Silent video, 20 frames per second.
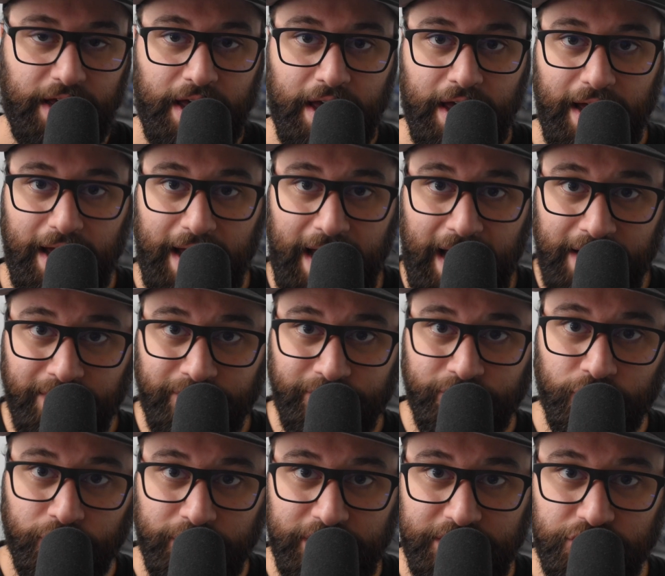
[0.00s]
after
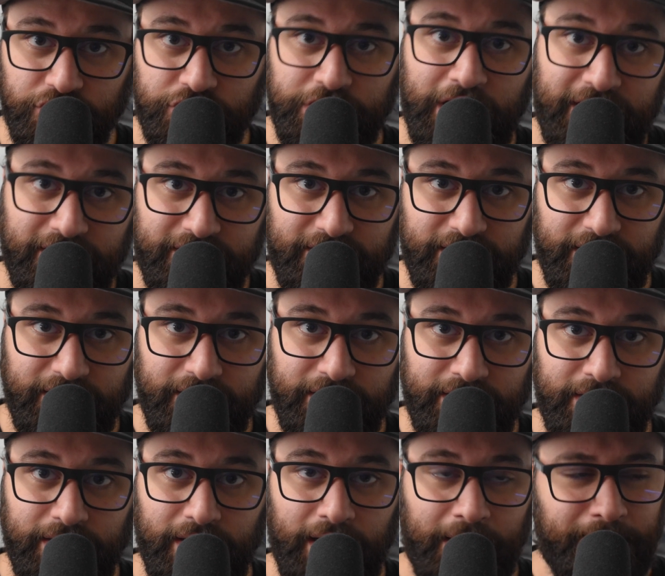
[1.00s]
injecting, uh,
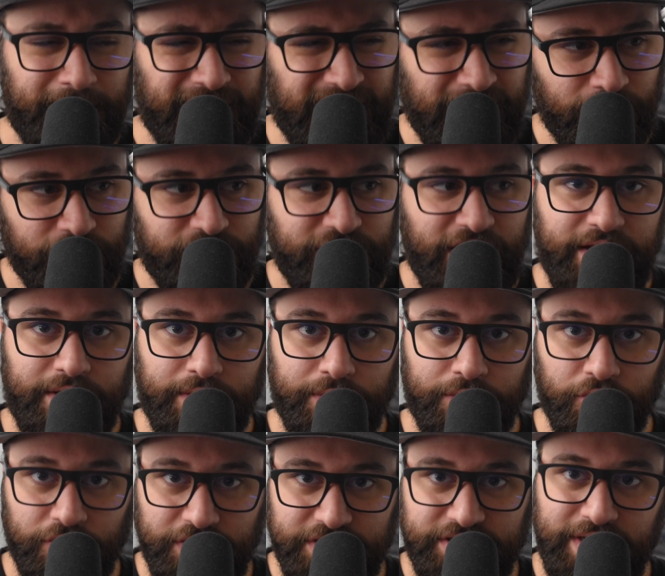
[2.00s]
give or take,
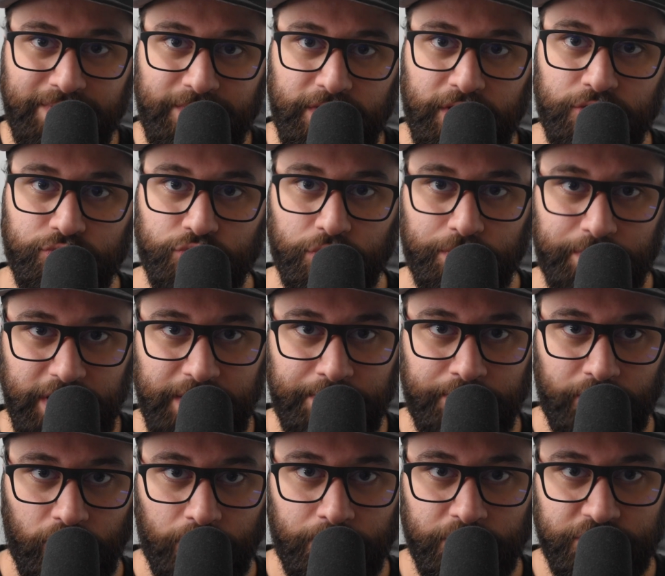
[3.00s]
3,700 people,
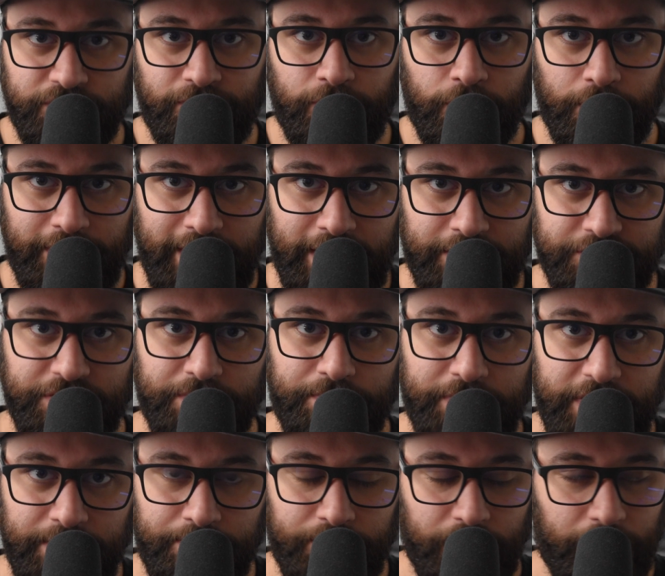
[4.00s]
almost 4,000
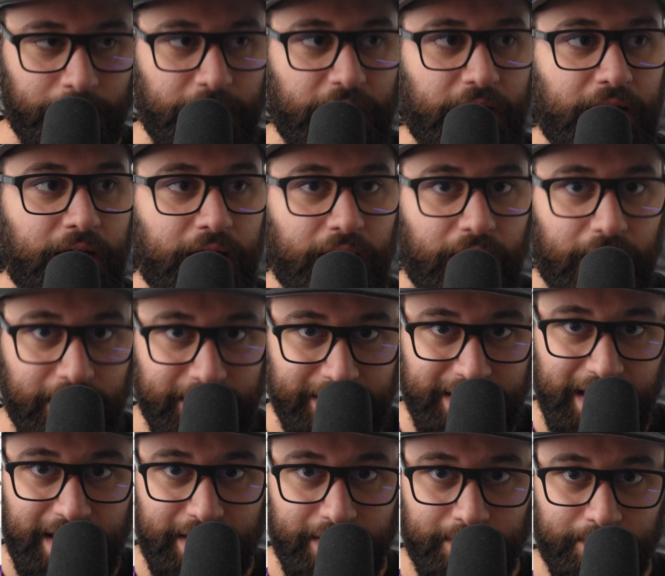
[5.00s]
people.
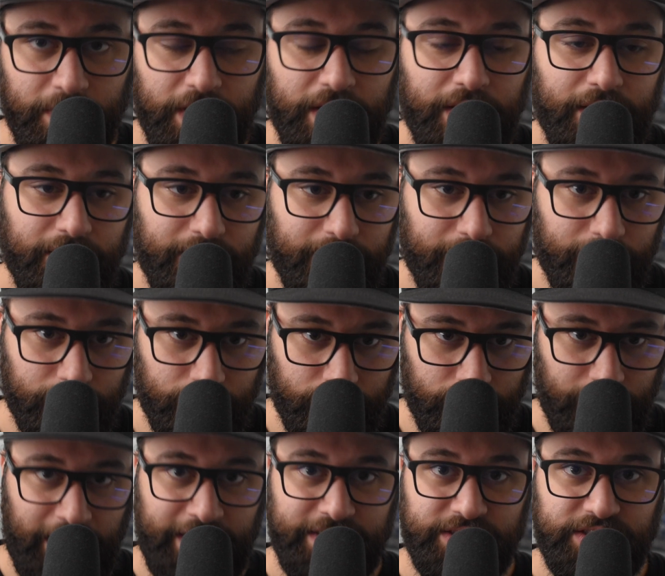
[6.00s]
Again, I
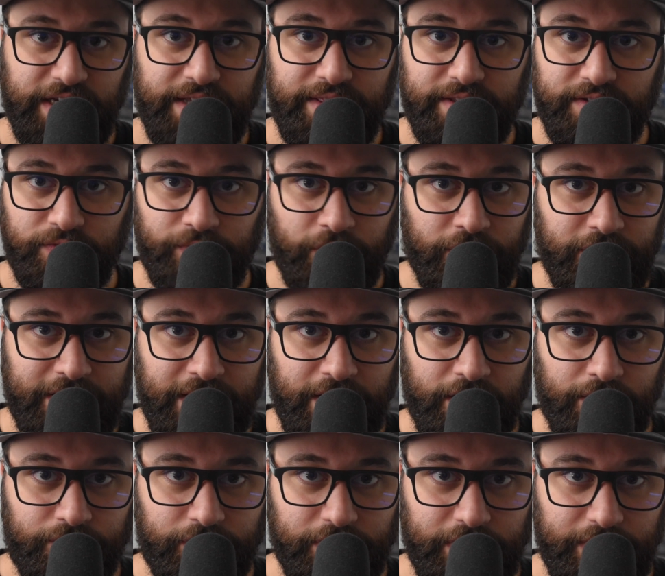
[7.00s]
say this very
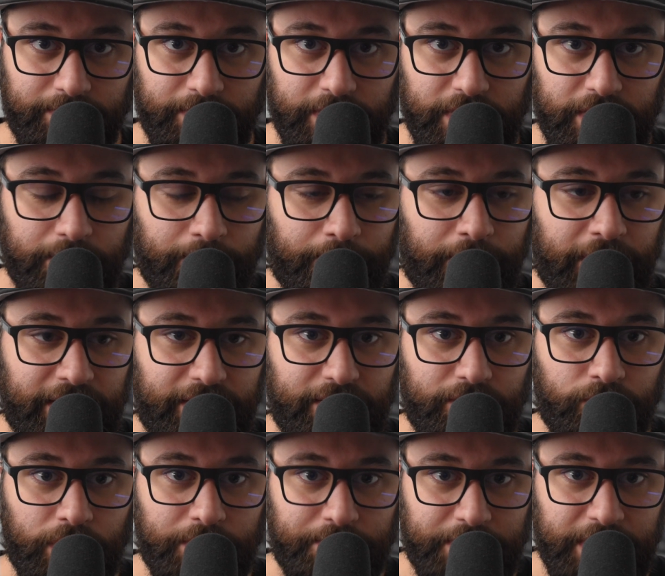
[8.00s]
carefully, but when
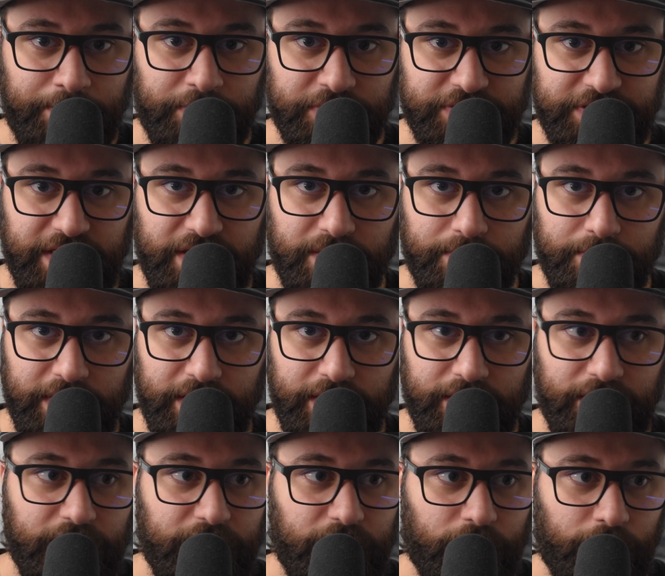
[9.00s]
people say to me,
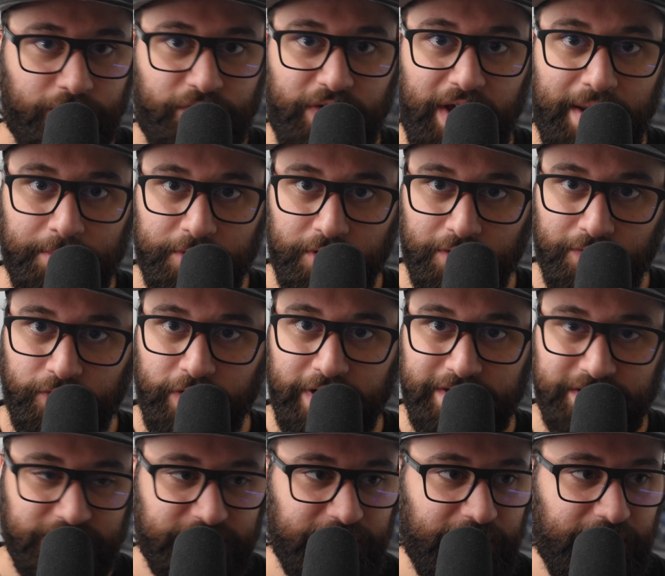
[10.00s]
or family or friends
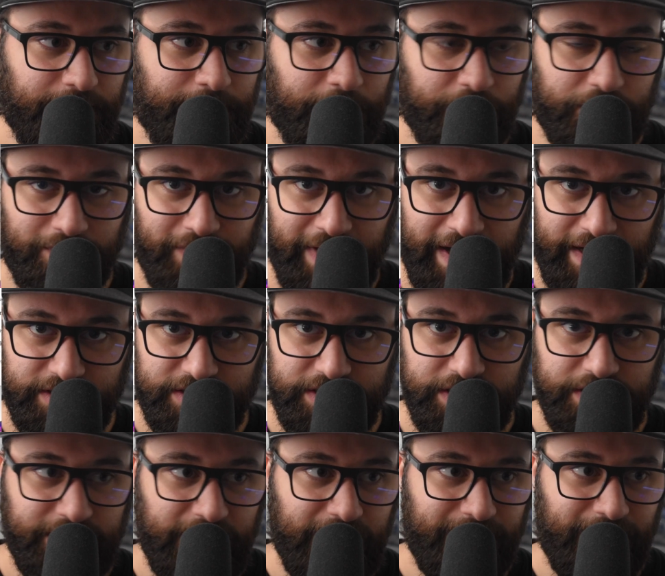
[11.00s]
say about the vaccine,
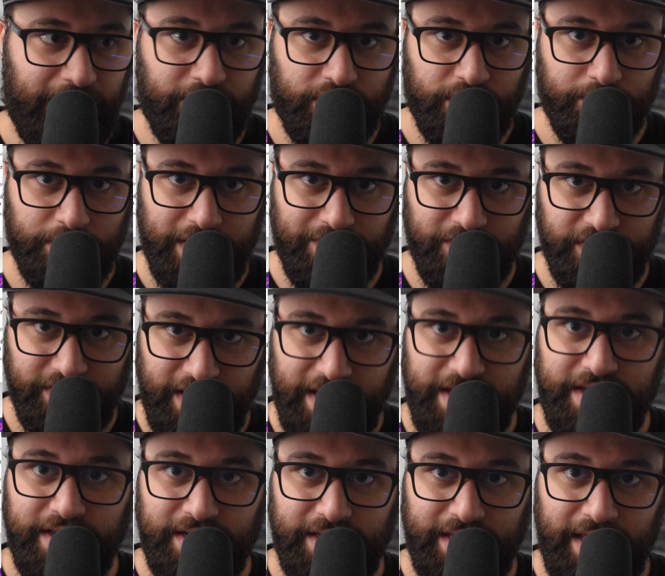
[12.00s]
Dave, how come you haven't taken it
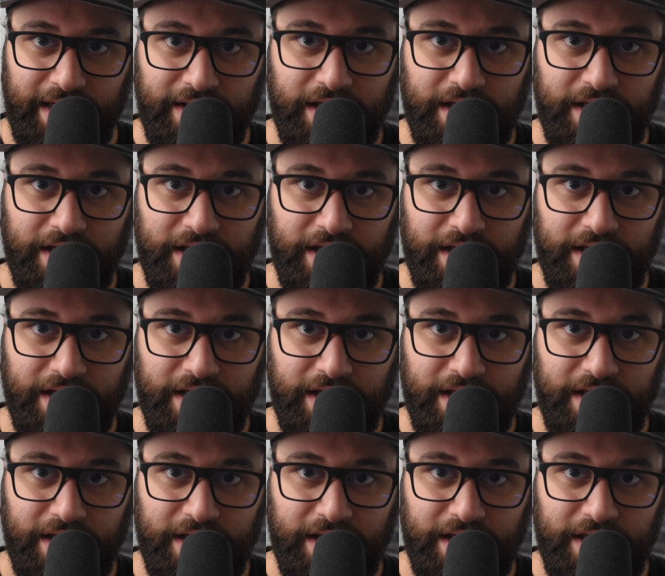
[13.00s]
yet?